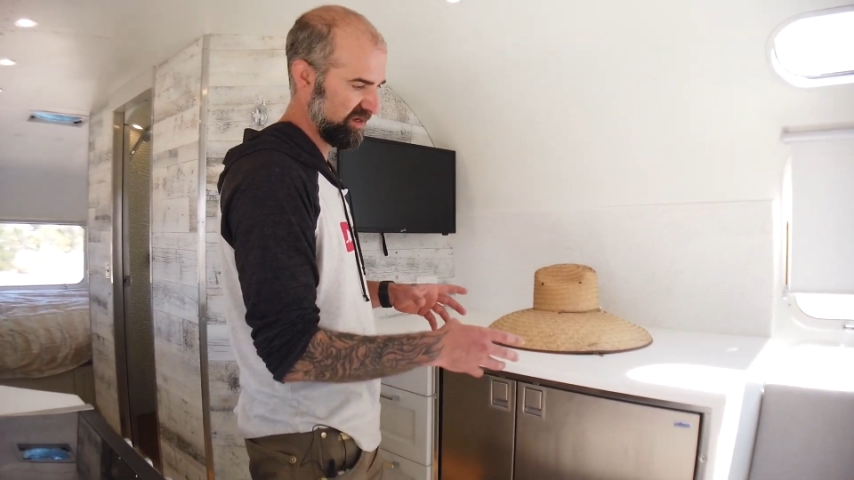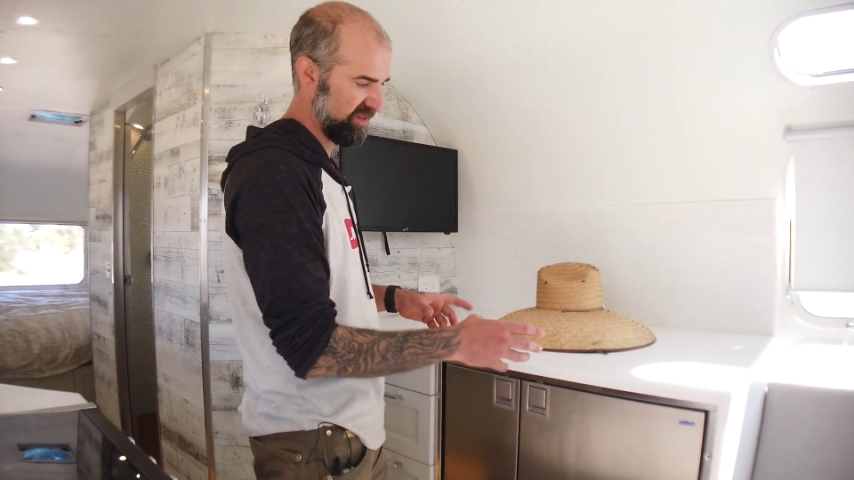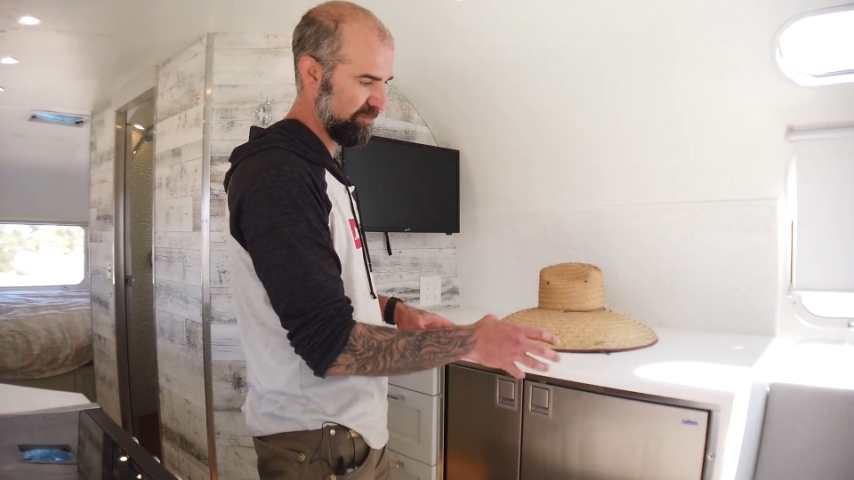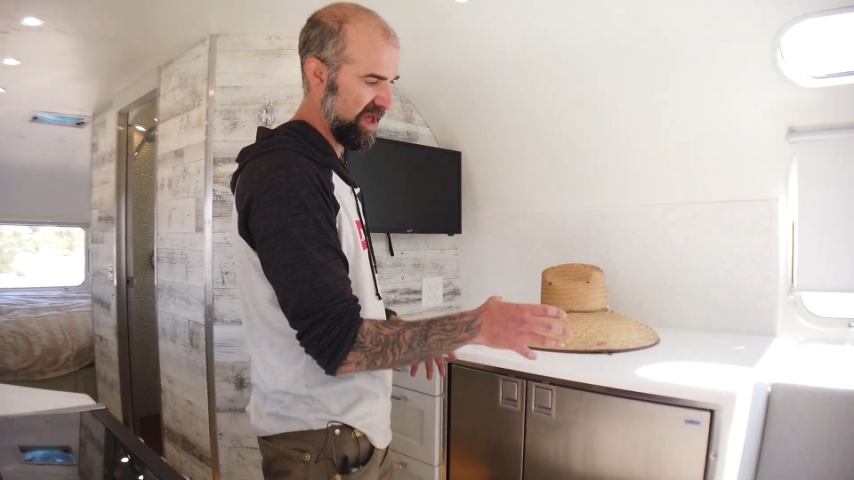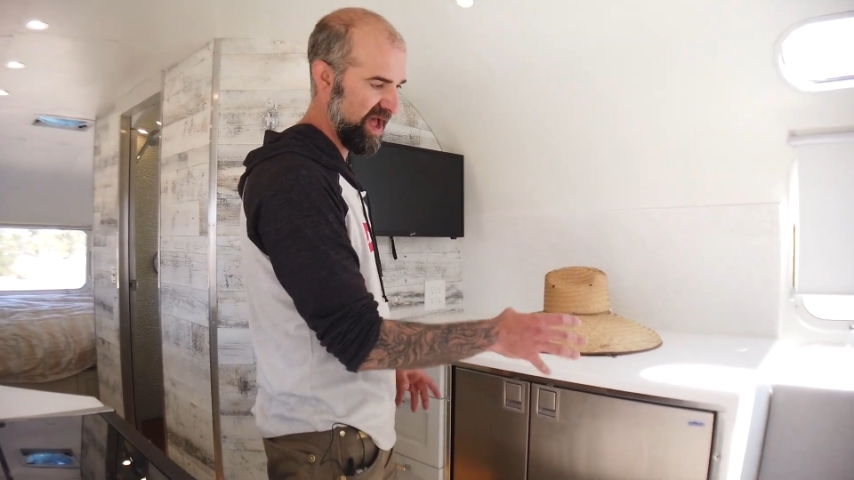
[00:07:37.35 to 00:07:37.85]
in
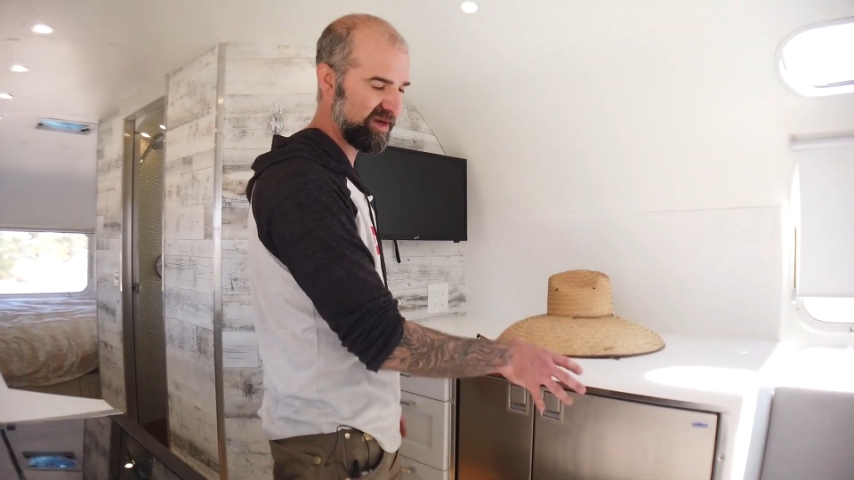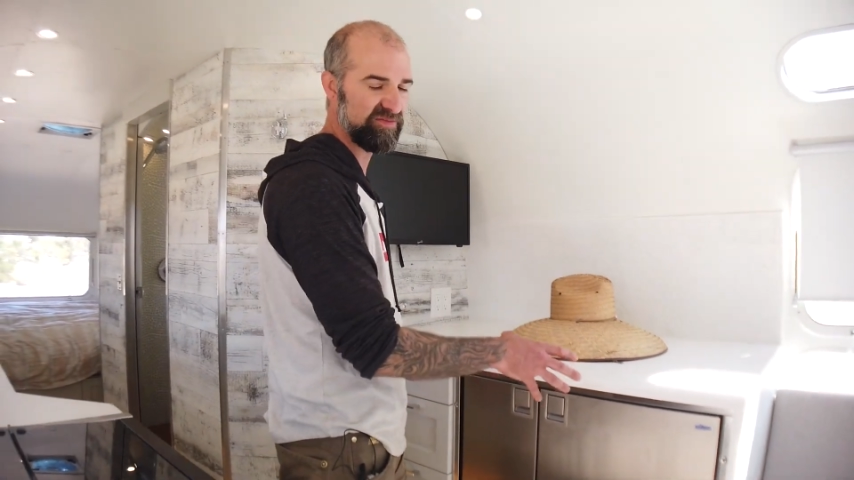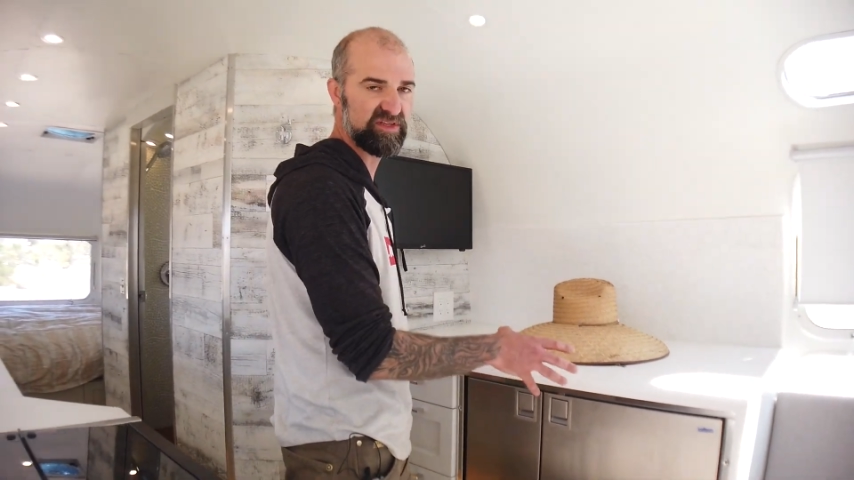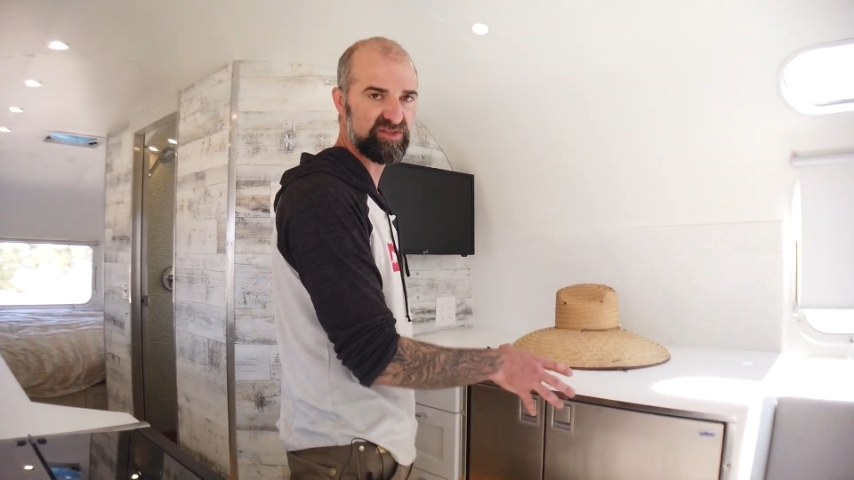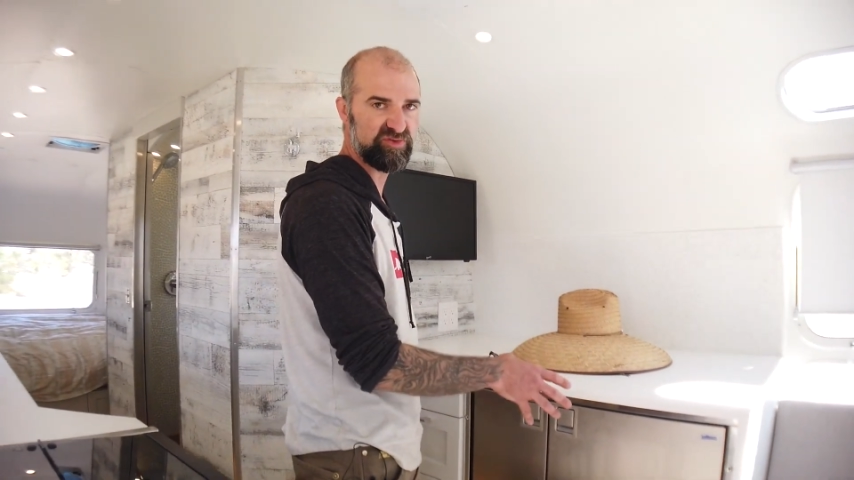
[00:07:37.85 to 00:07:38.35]
the back
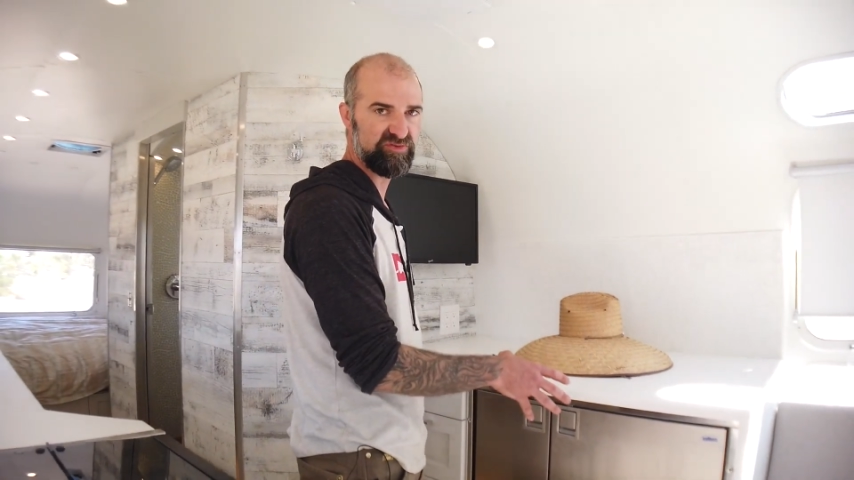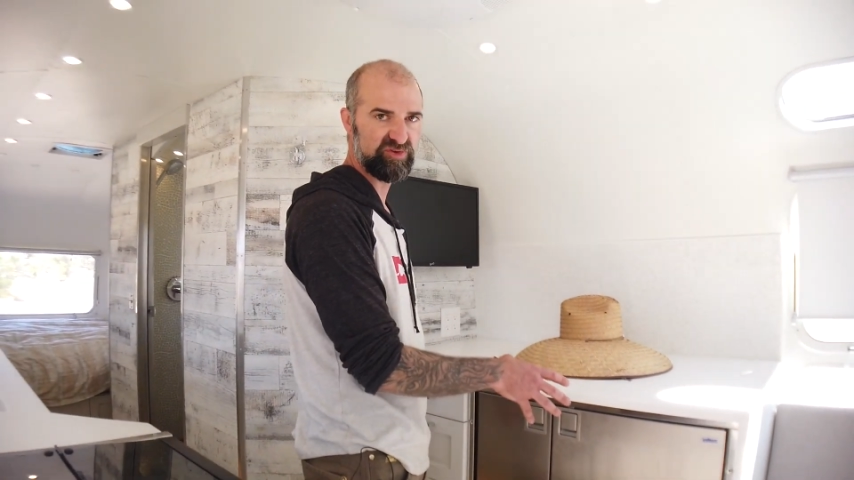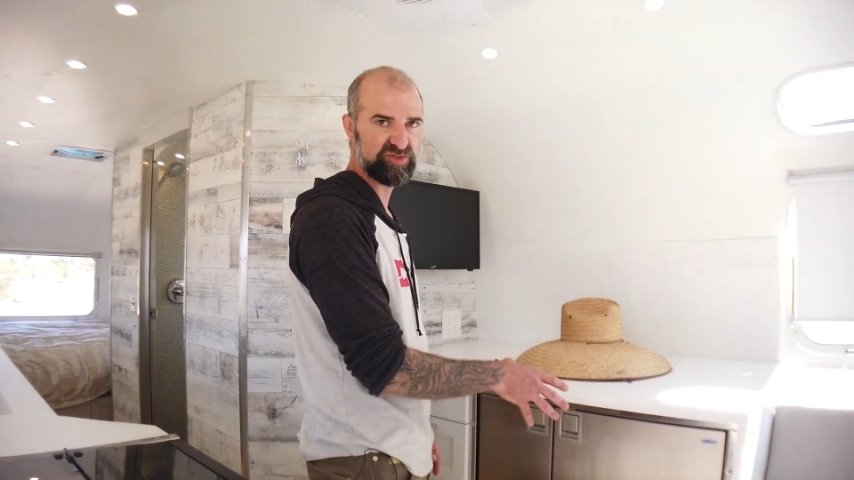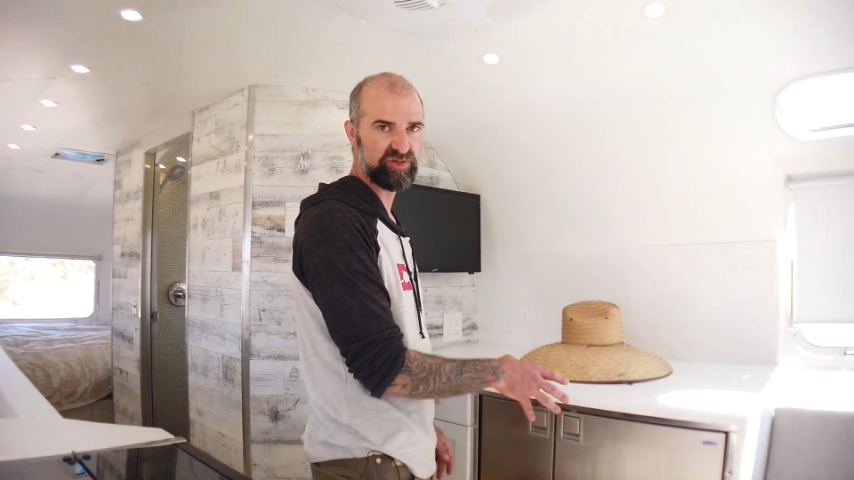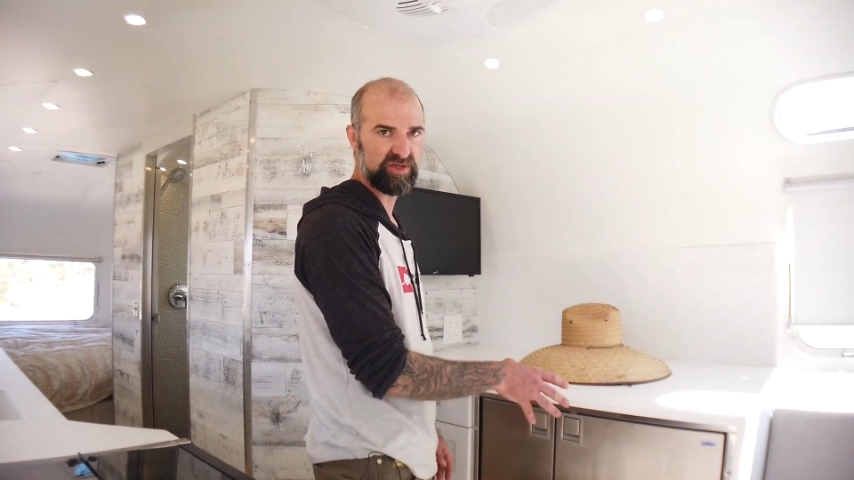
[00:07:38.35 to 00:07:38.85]
of these
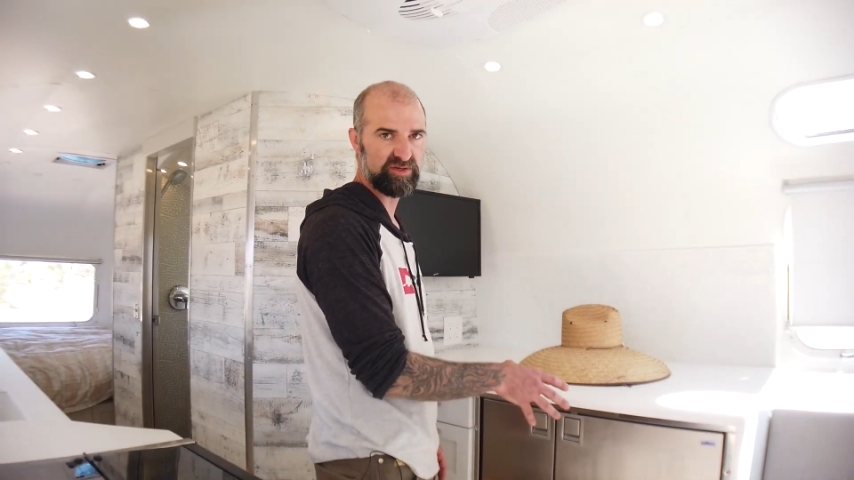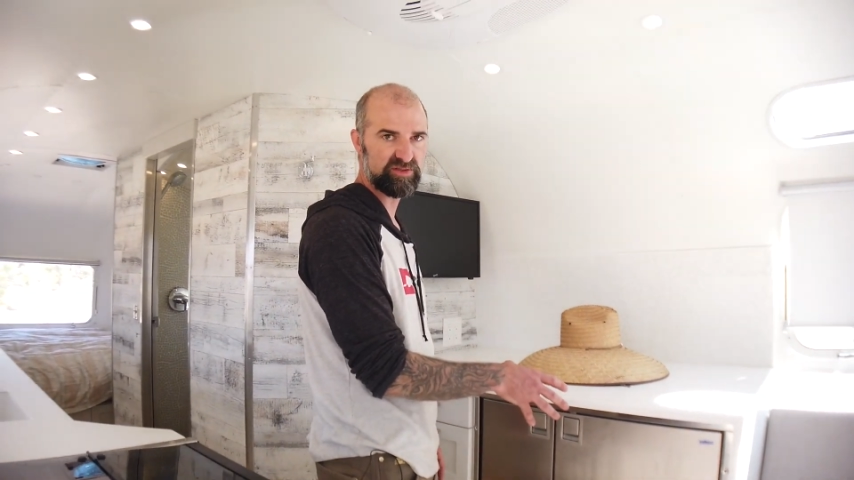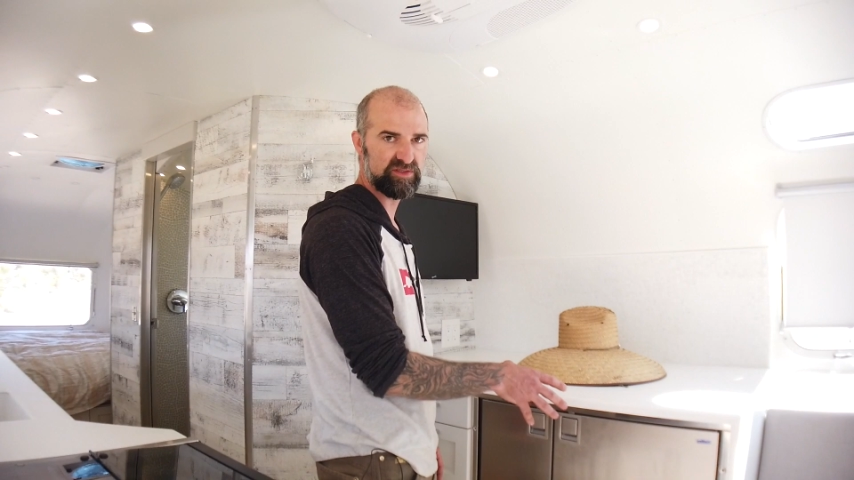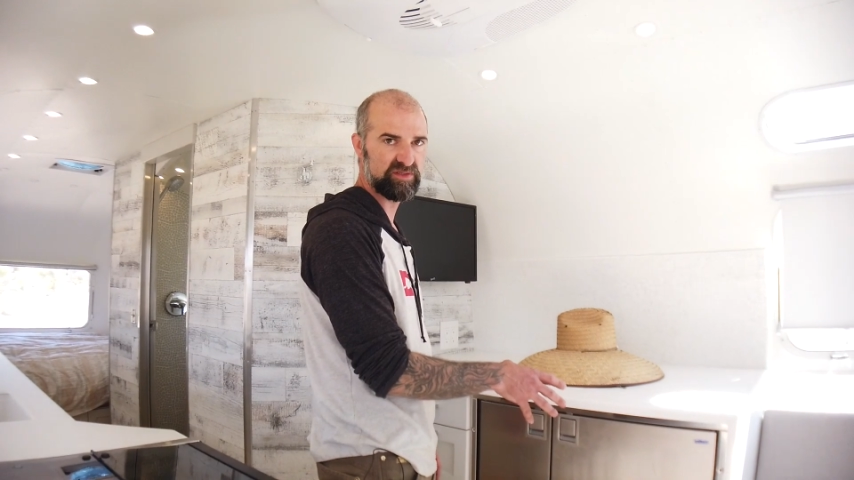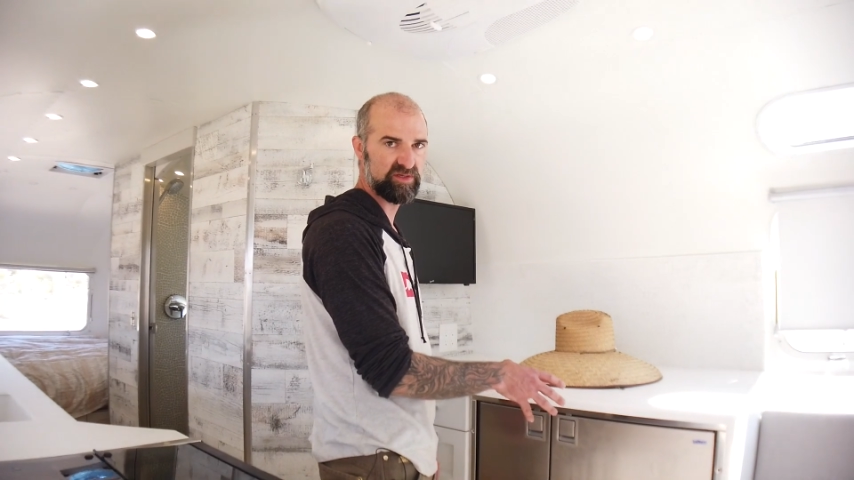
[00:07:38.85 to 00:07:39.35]

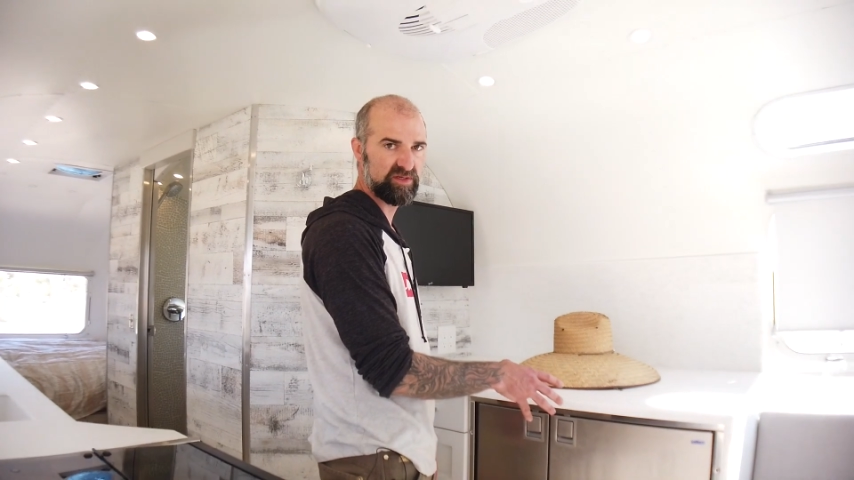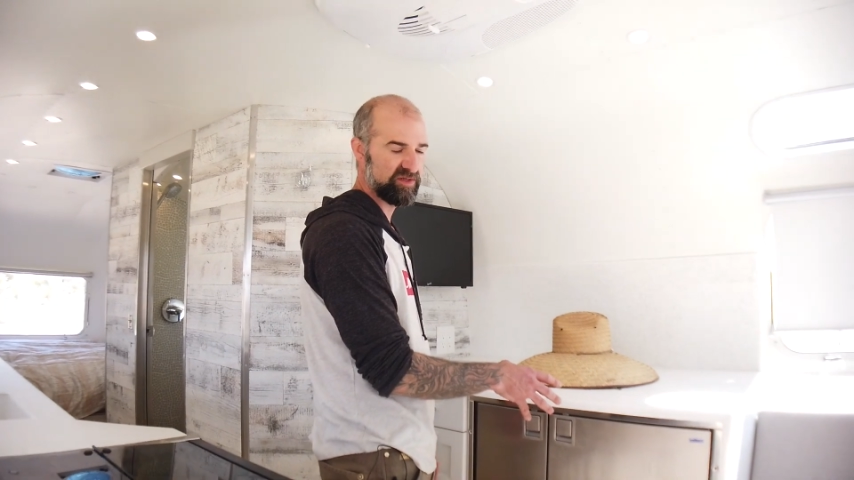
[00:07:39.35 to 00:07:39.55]
refrigerators.